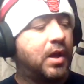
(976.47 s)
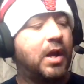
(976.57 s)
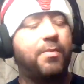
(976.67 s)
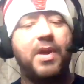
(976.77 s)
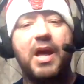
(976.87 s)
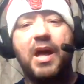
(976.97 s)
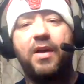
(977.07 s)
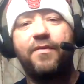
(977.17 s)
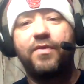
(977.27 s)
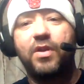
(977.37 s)
Here we
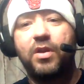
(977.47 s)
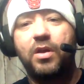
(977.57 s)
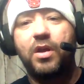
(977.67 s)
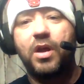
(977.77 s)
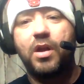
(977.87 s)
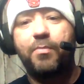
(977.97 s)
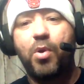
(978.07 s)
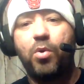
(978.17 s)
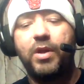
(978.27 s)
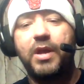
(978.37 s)
have
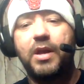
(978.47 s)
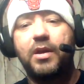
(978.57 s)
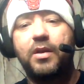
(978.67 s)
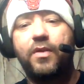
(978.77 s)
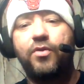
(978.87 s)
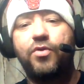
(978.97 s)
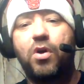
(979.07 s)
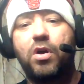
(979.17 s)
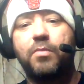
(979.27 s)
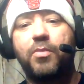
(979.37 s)
Napoleon, another
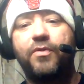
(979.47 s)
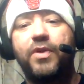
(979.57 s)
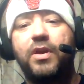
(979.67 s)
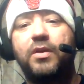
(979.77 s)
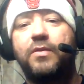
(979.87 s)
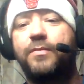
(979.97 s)
dog movie.